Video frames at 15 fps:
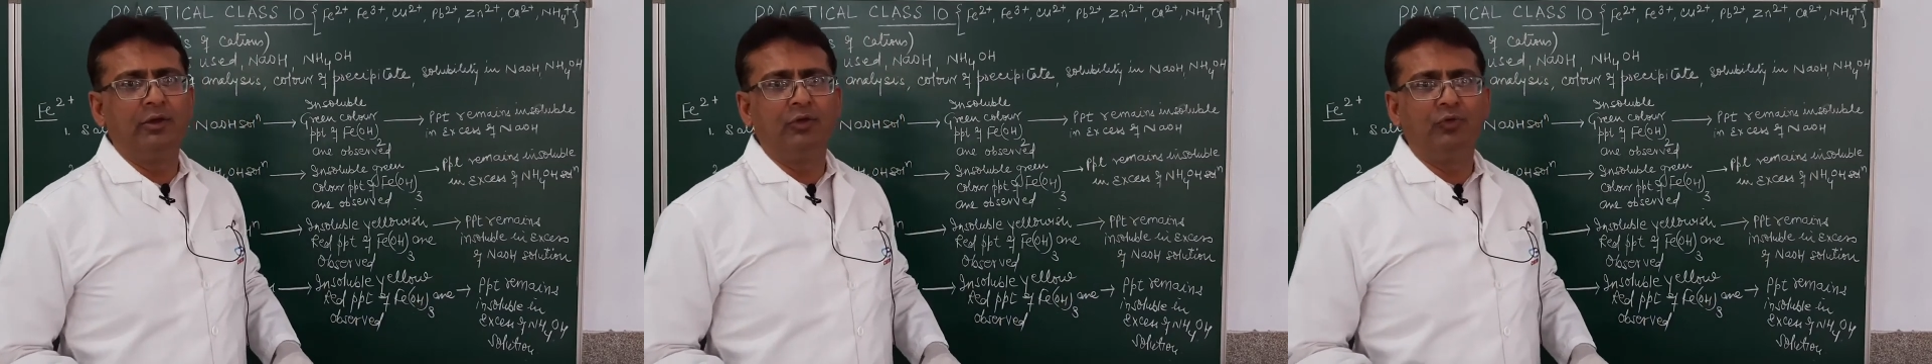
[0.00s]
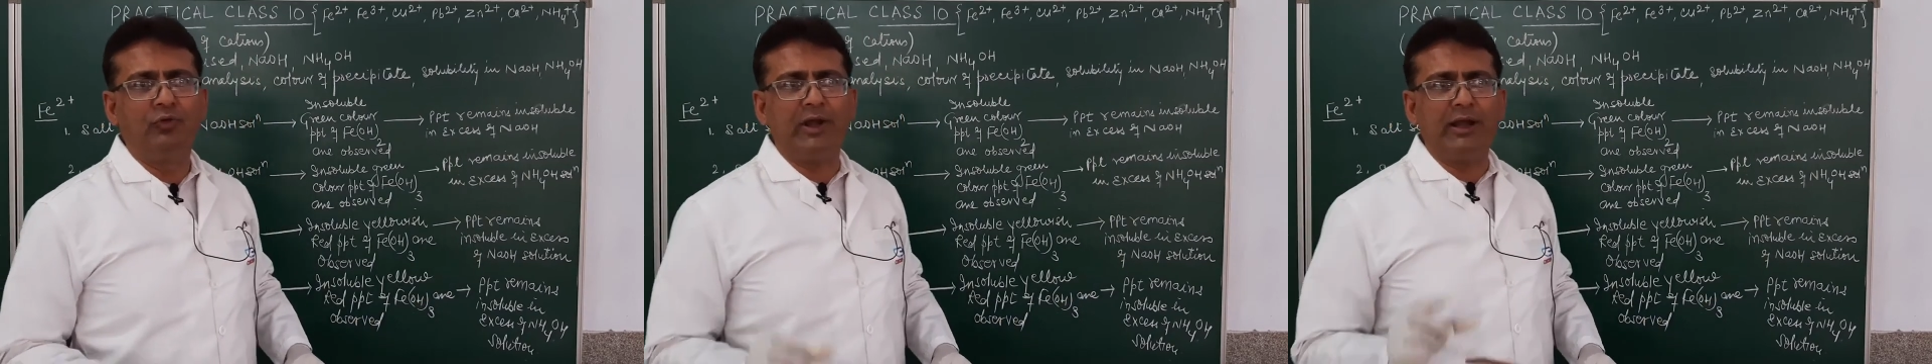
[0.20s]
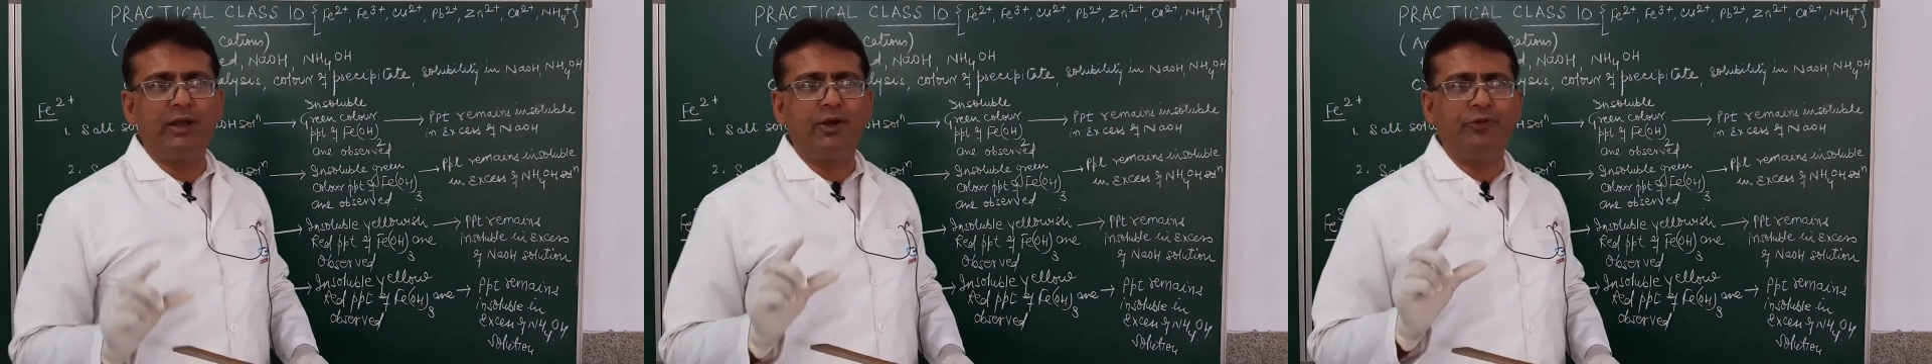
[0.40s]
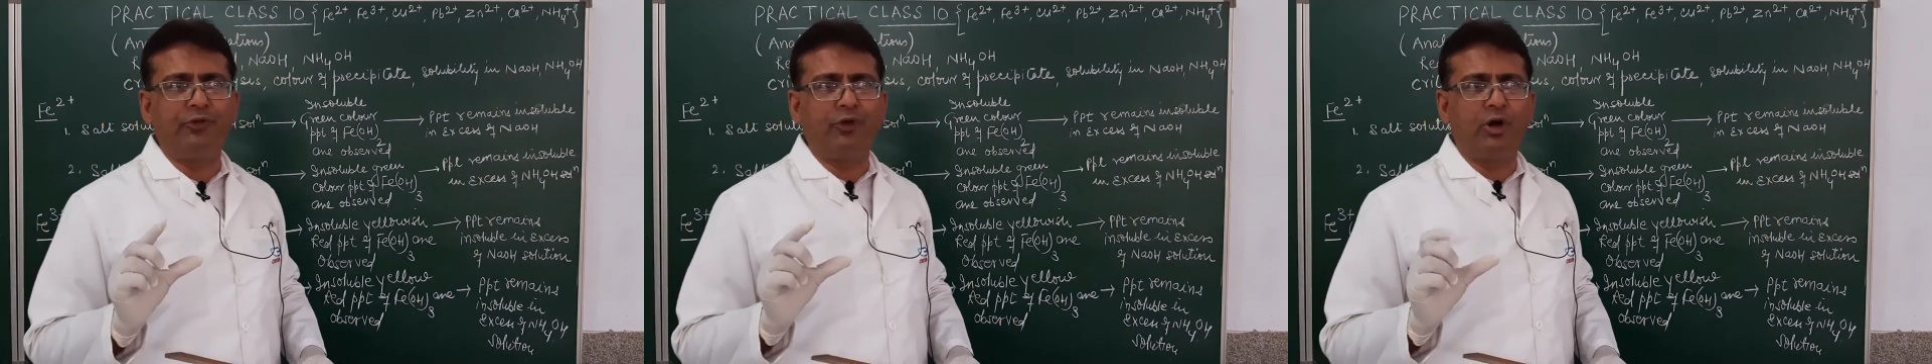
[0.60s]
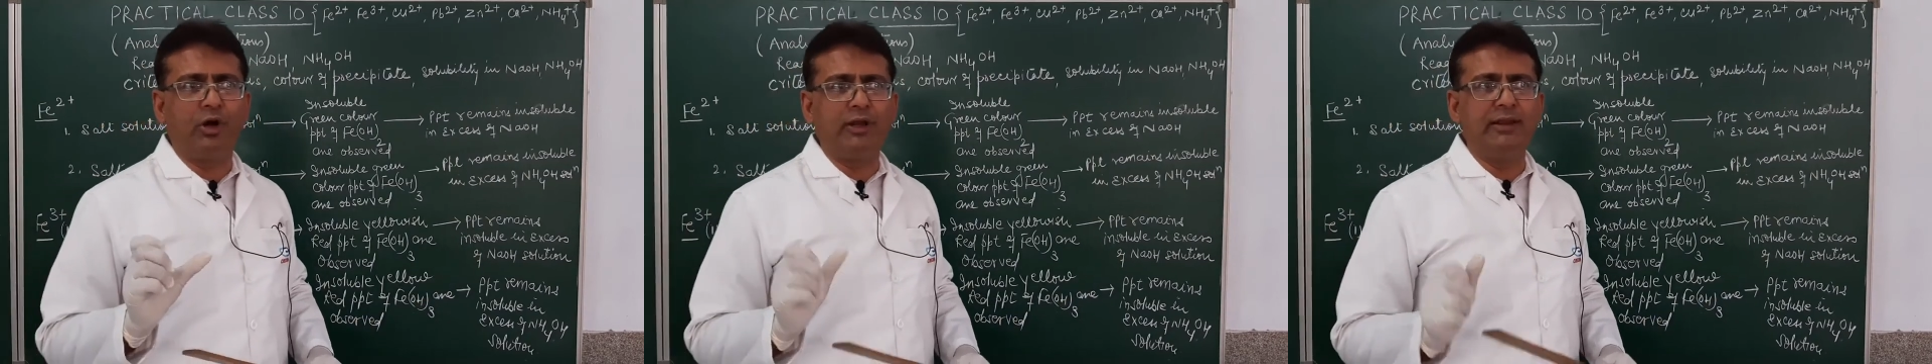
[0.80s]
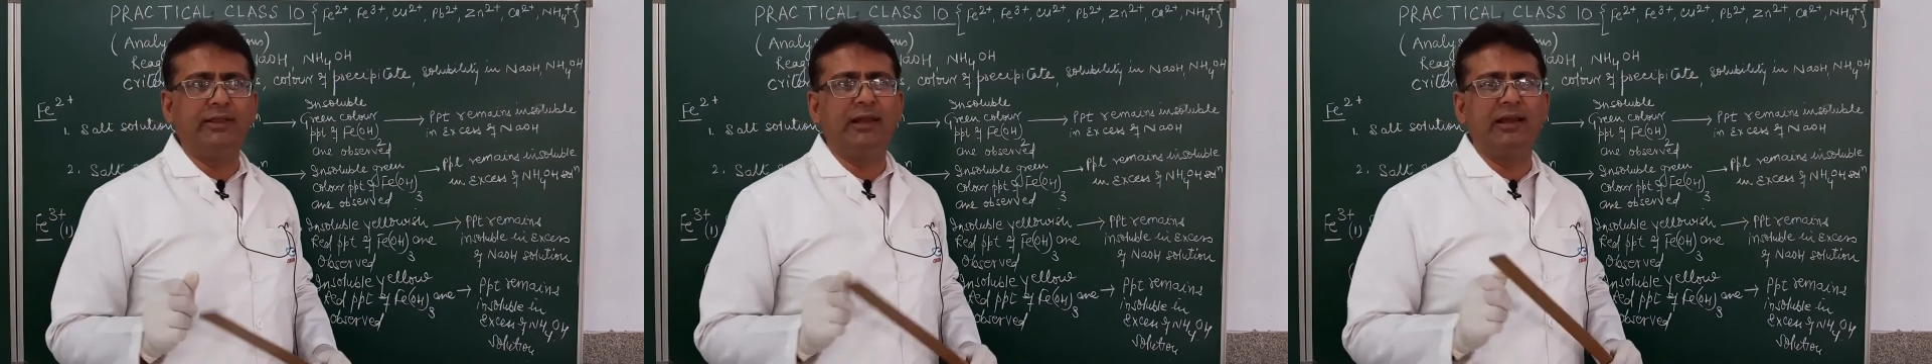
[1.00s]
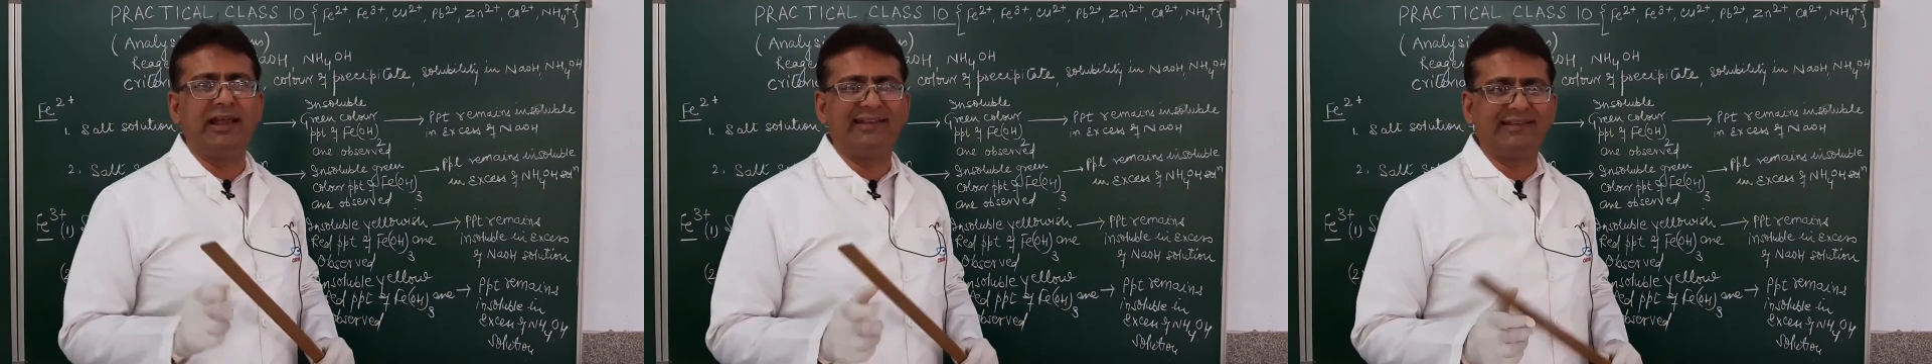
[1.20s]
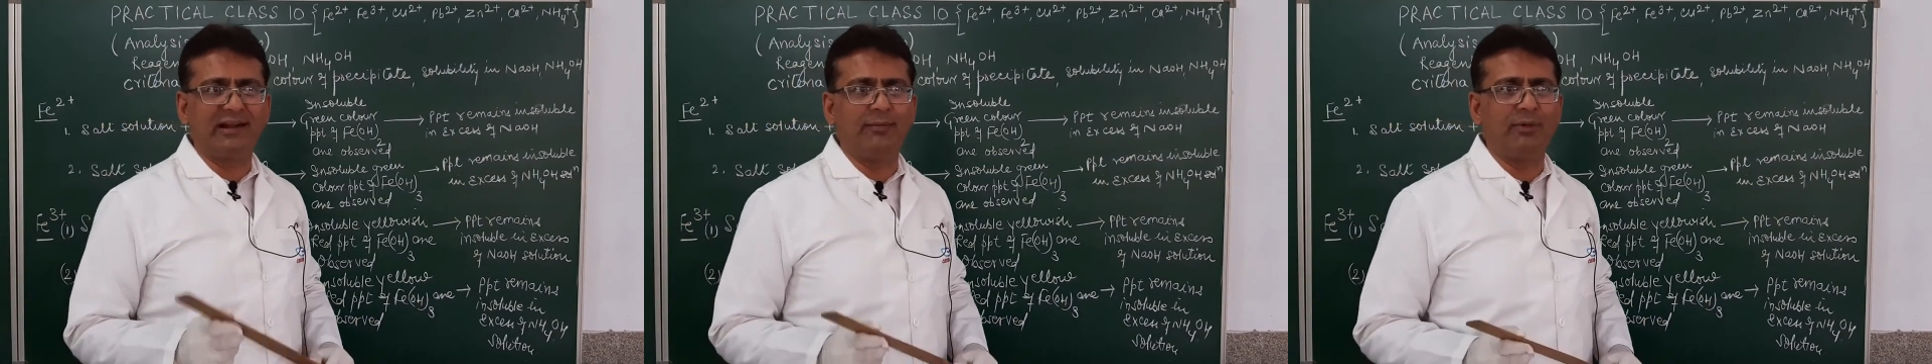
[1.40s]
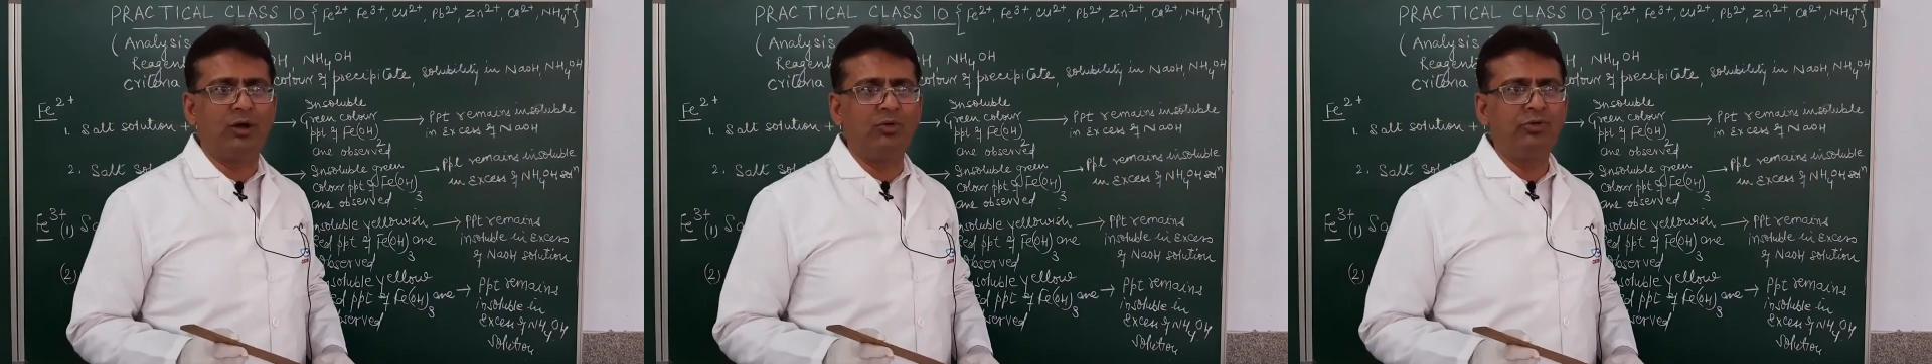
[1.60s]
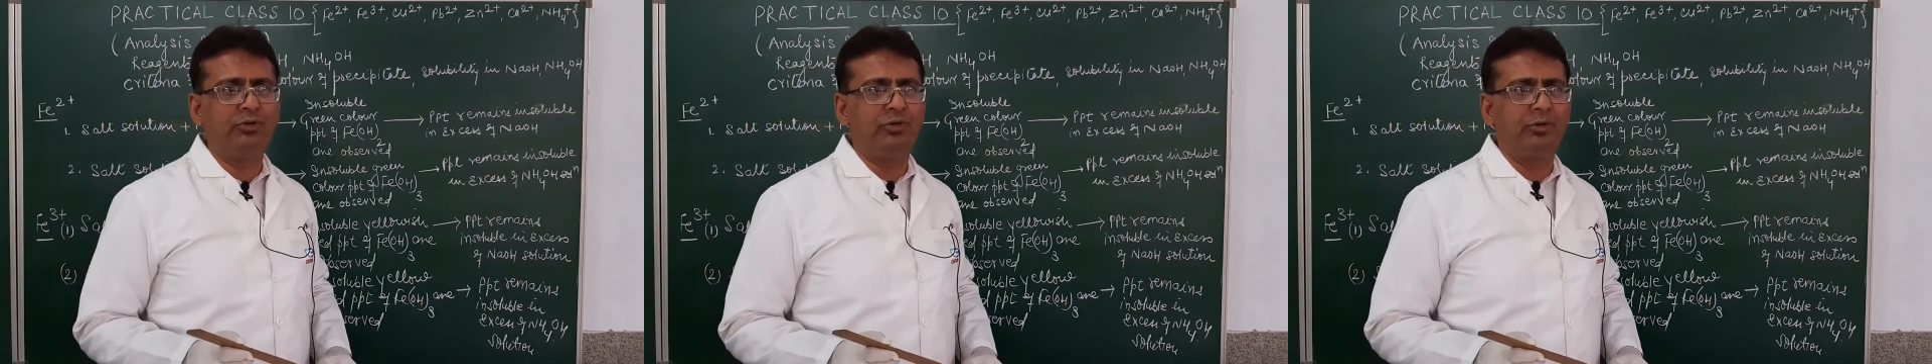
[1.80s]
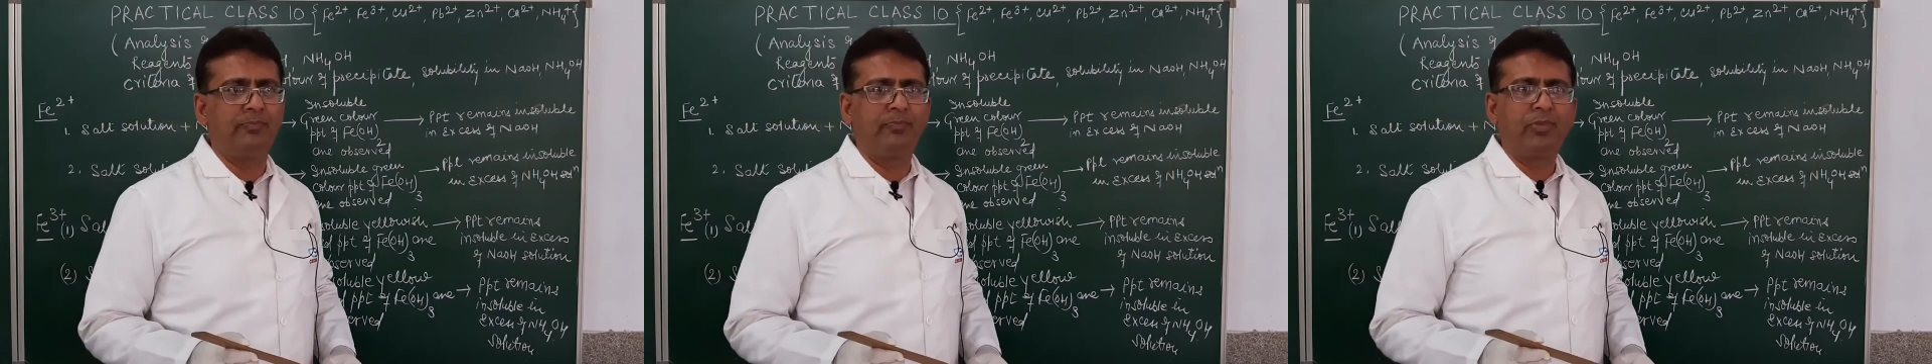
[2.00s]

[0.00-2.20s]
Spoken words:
when dissolved in the lesser amount